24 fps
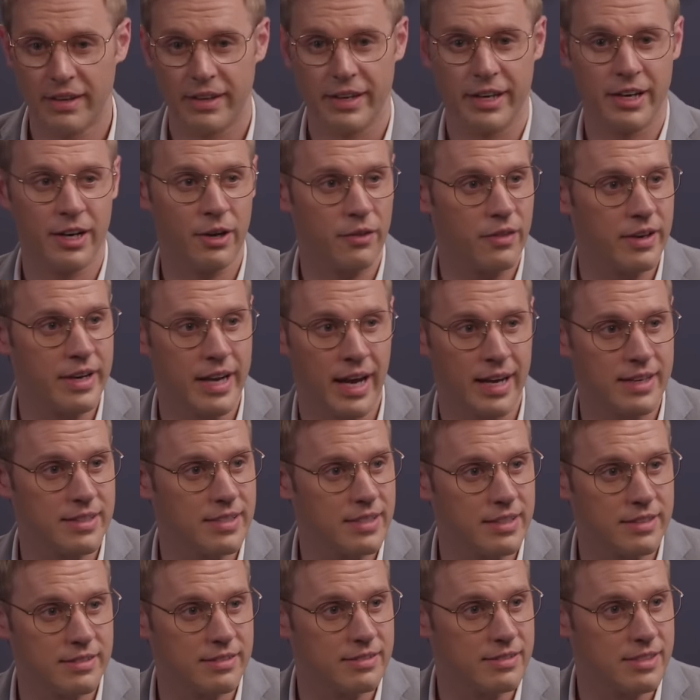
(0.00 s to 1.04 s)
you know the
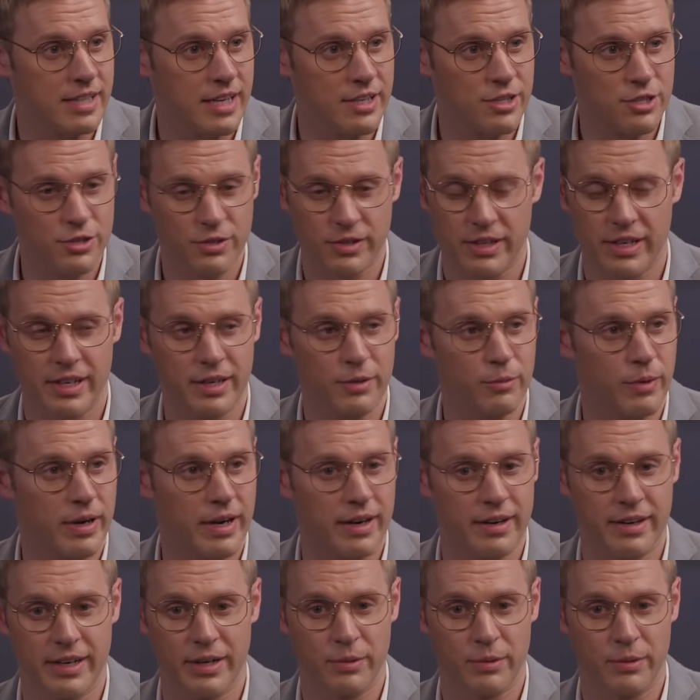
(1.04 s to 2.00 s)
19th century where